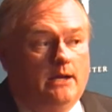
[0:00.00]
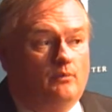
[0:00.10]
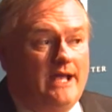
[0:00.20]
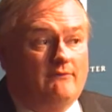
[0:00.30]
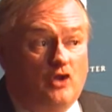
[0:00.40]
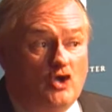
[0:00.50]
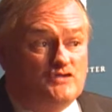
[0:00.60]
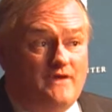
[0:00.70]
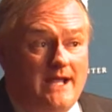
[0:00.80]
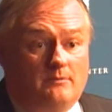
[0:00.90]
We have
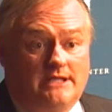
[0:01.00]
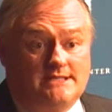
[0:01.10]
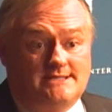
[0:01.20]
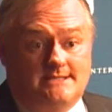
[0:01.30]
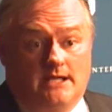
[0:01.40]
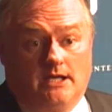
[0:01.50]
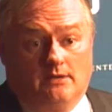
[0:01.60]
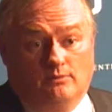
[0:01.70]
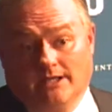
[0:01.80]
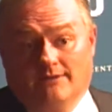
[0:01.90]
large families.
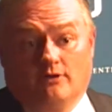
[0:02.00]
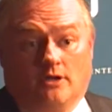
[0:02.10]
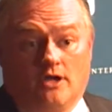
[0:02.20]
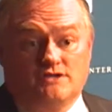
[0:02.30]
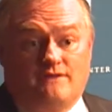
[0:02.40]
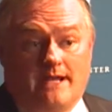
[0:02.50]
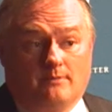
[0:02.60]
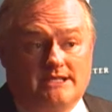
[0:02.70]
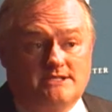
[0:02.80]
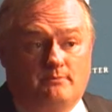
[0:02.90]
We love our large
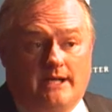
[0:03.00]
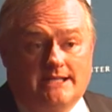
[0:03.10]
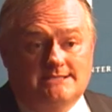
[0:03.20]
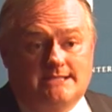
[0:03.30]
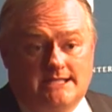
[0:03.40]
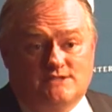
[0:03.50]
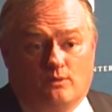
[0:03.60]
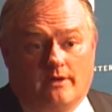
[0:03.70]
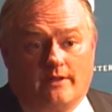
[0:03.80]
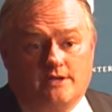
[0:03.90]
families, but it's
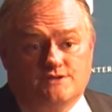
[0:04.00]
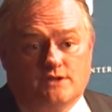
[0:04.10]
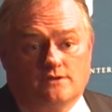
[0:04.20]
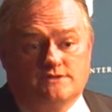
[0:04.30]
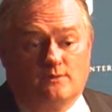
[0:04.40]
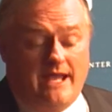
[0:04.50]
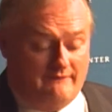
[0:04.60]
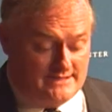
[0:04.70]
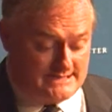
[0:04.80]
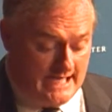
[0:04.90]
one of the concerns that we have
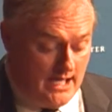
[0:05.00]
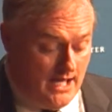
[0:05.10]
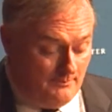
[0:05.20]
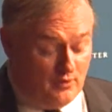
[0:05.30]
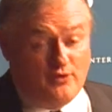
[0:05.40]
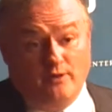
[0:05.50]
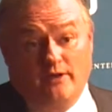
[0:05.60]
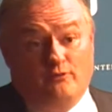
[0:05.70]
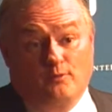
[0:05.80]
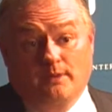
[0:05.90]
in the state. But we're doing
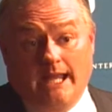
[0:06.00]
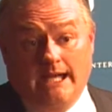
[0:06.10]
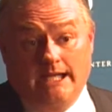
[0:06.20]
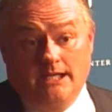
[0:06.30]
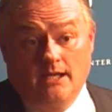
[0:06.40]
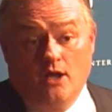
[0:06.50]
it through planning.